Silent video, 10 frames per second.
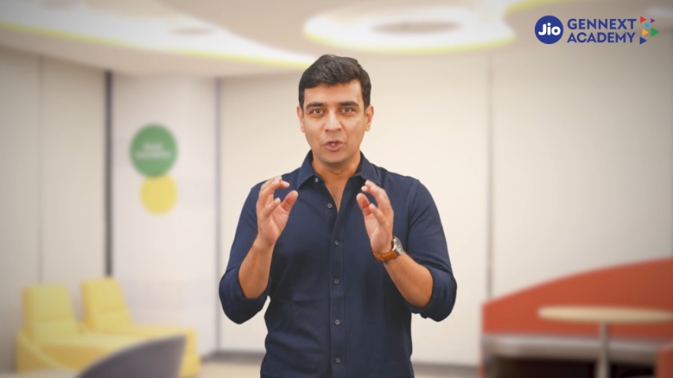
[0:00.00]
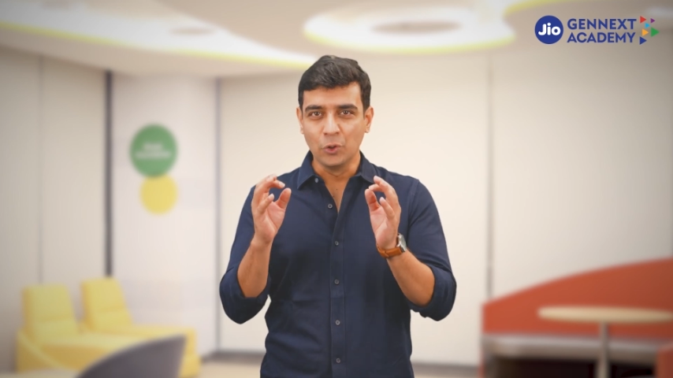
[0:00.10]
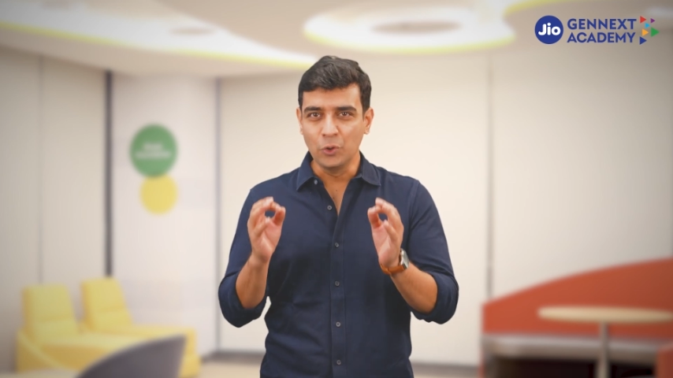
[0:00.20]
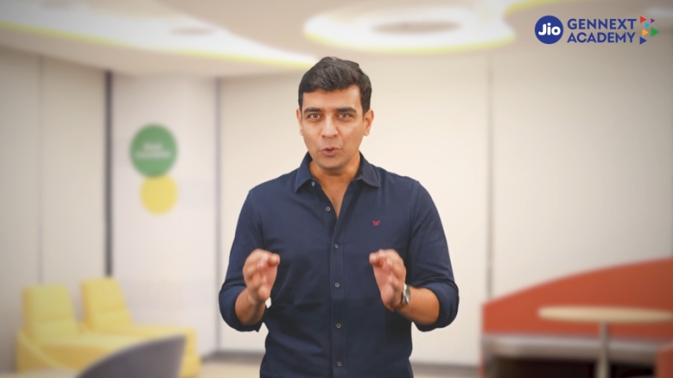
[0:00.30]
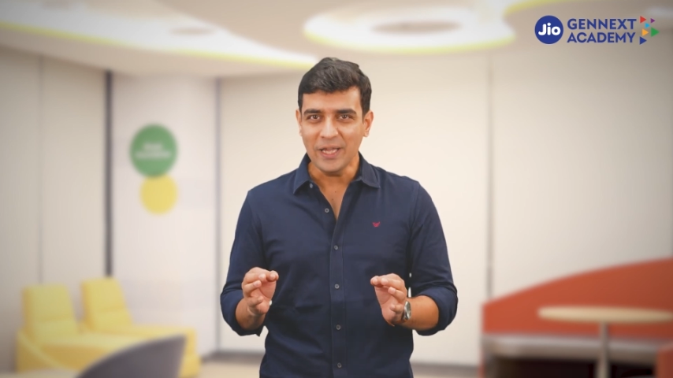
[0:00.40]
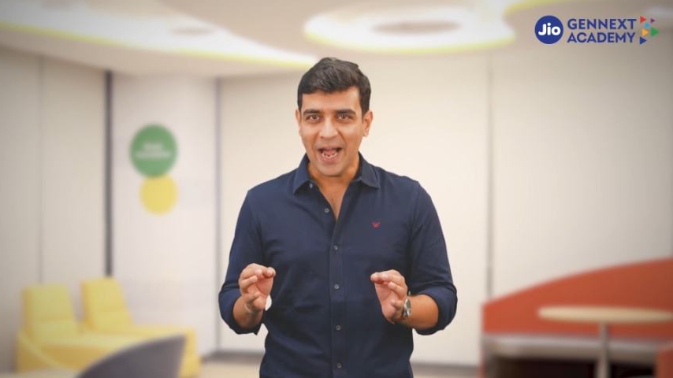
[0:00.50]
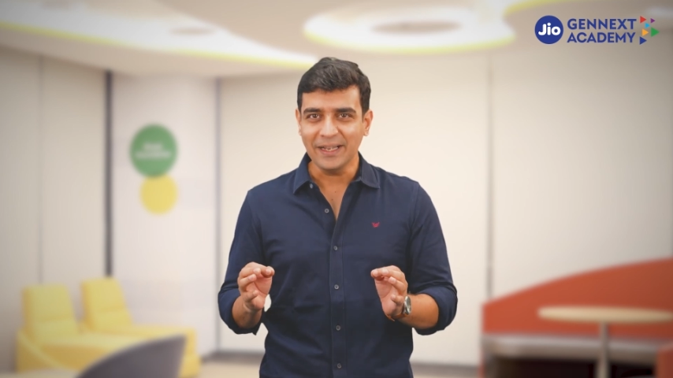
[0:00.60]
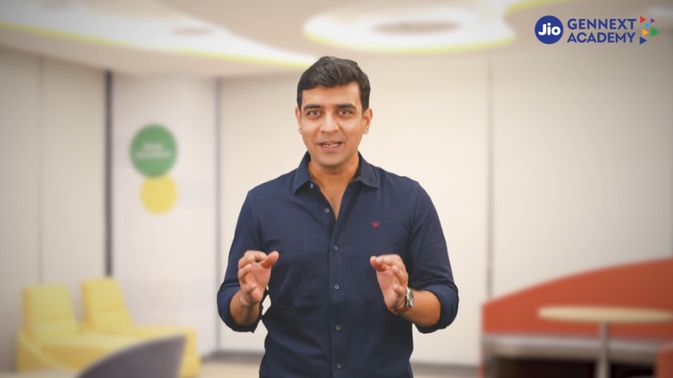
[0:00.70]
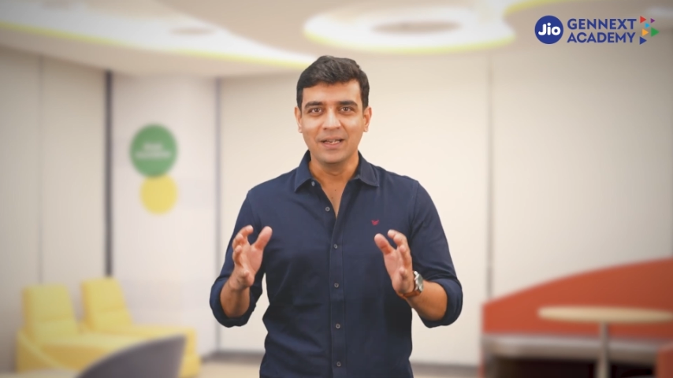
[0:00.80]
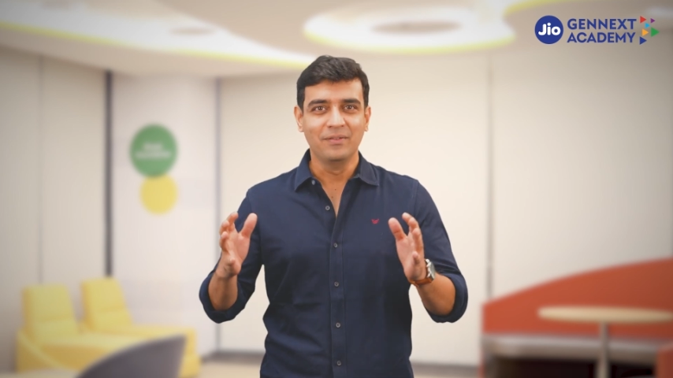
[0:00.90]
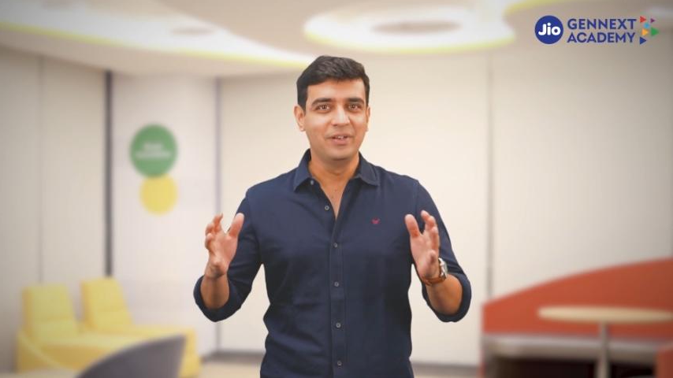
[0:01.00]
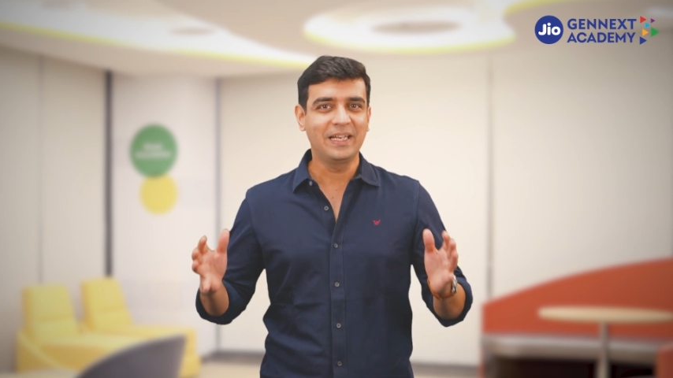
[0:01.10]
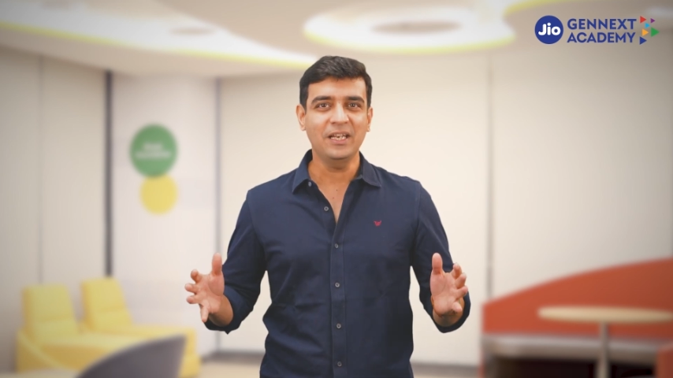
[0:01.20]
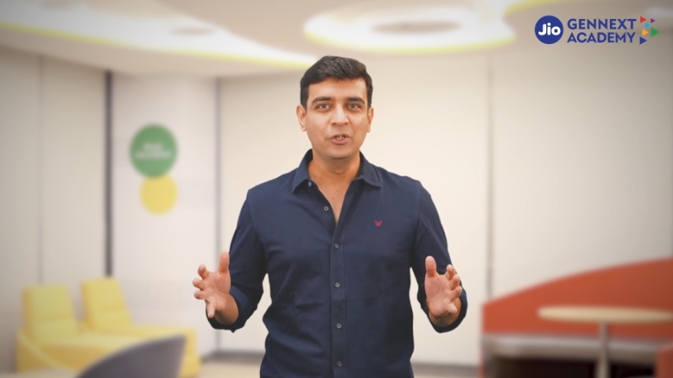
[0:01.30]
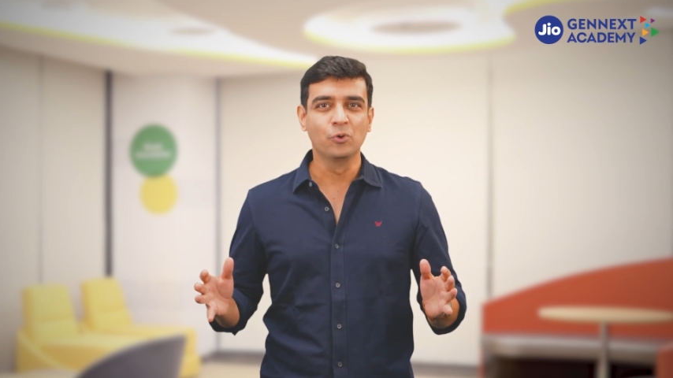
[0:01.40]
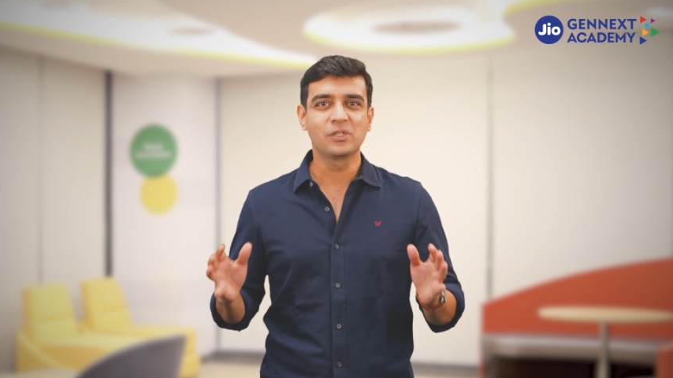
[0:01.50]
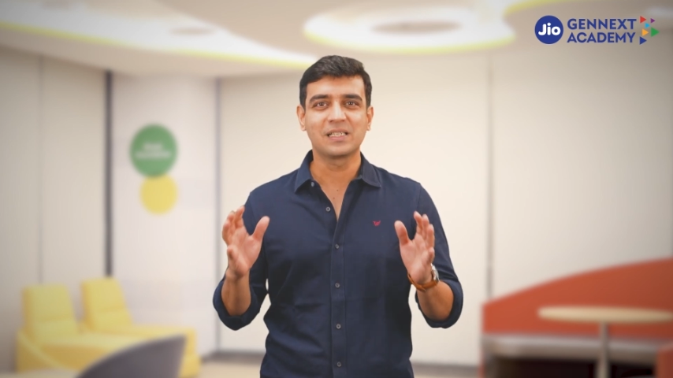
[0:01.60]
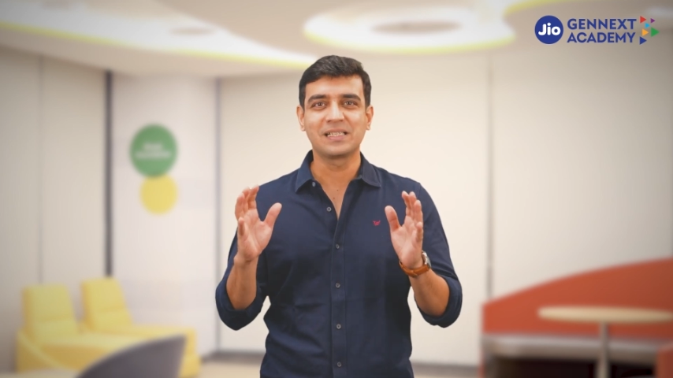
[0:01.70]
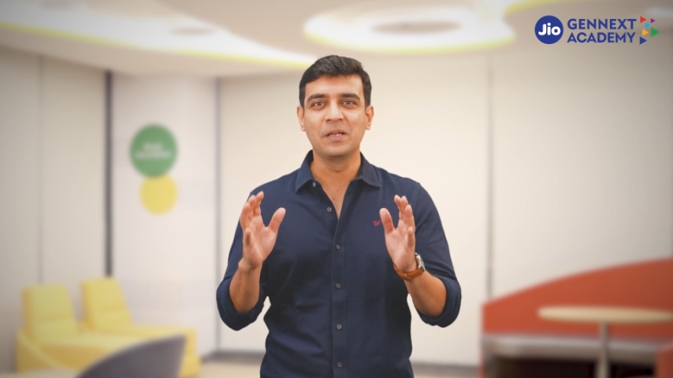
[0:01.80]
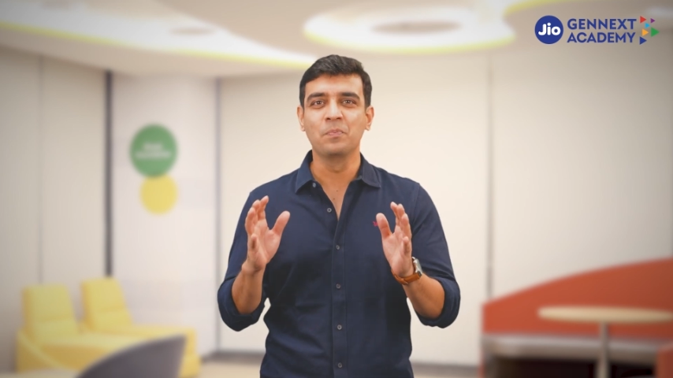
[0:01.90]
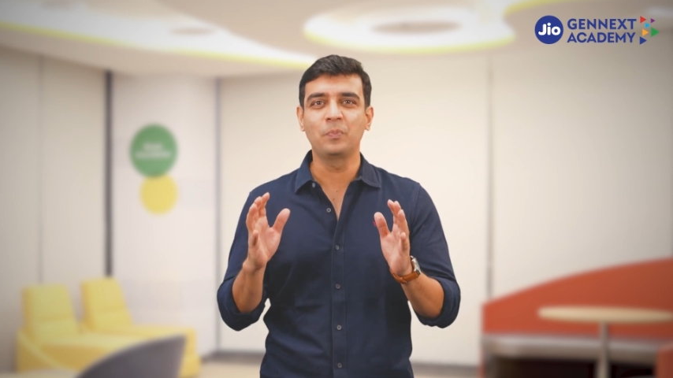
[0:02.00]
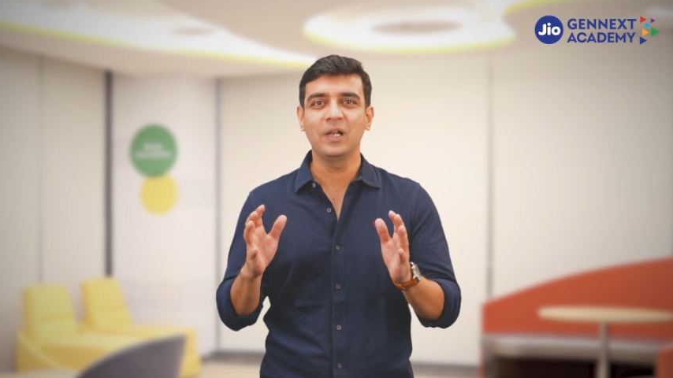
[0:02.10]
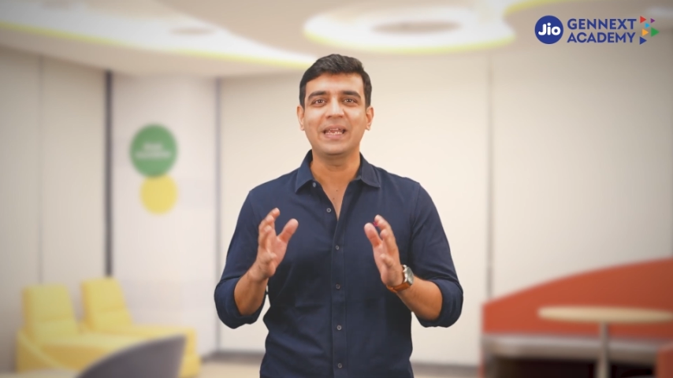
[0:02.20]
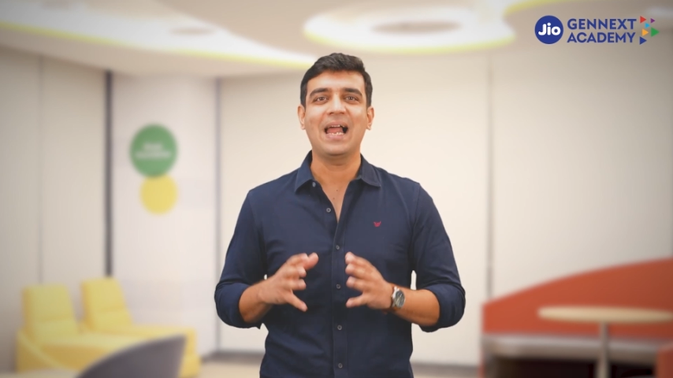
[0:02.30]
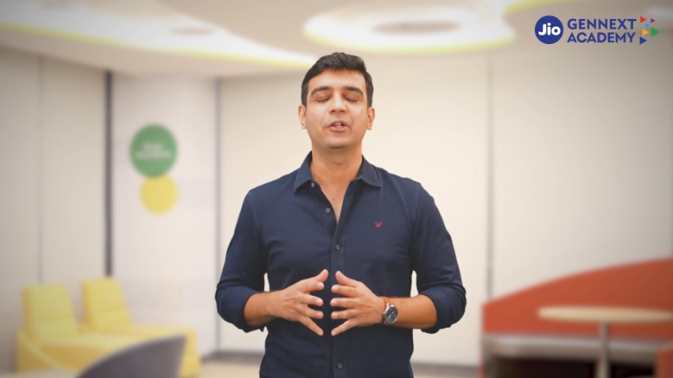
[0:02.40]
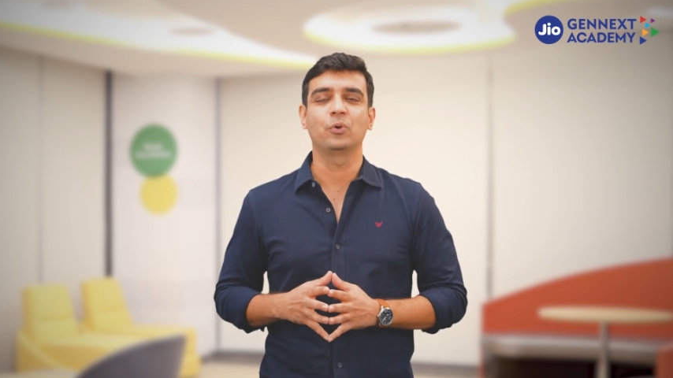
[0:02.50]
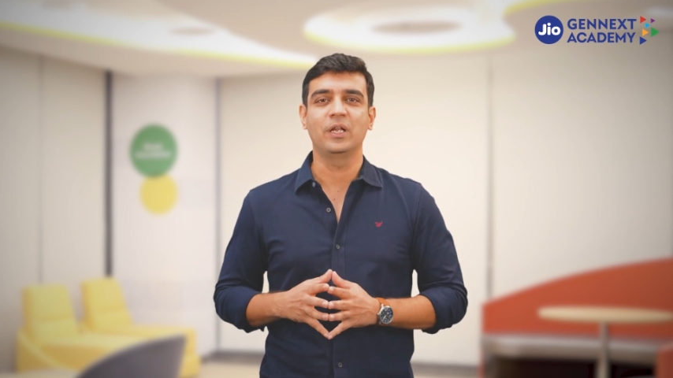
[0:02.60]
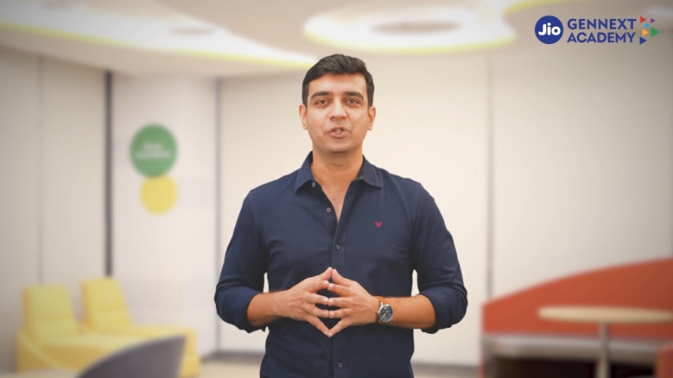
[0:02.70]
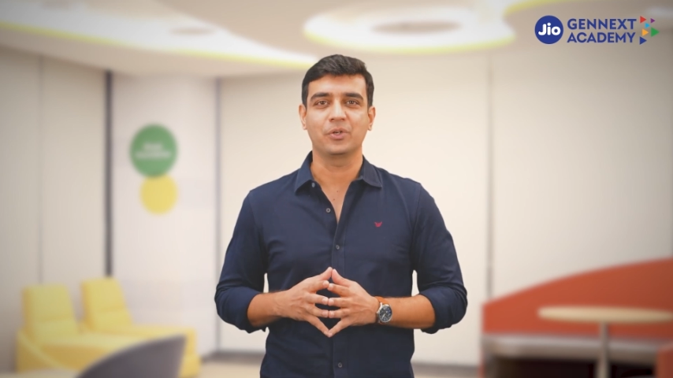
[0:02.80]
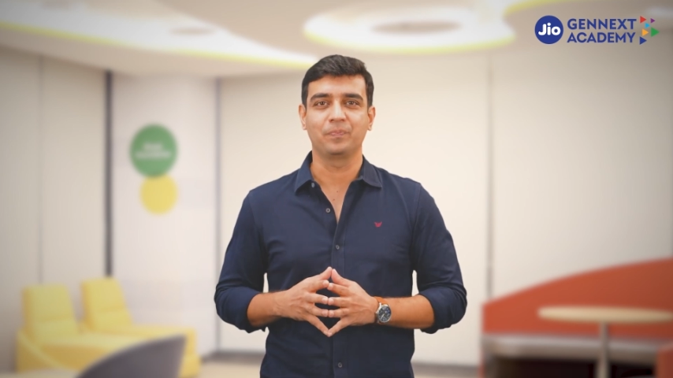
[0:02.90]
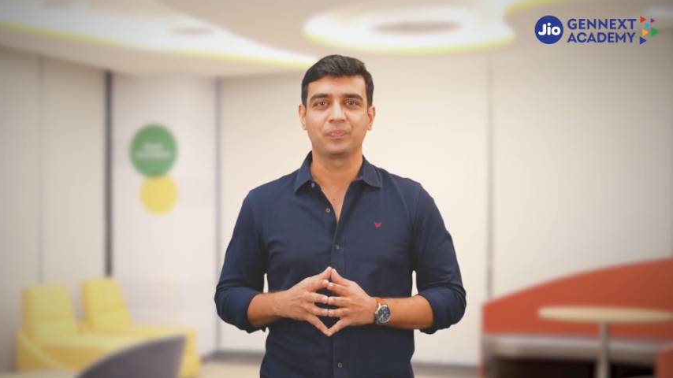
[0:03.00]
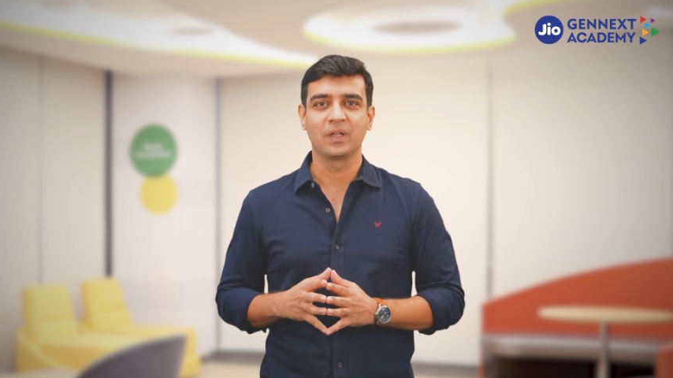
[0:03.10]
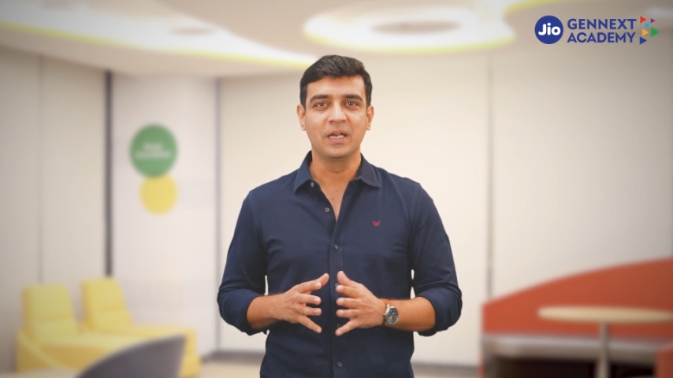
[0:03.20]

To do that, we can use simple calculation.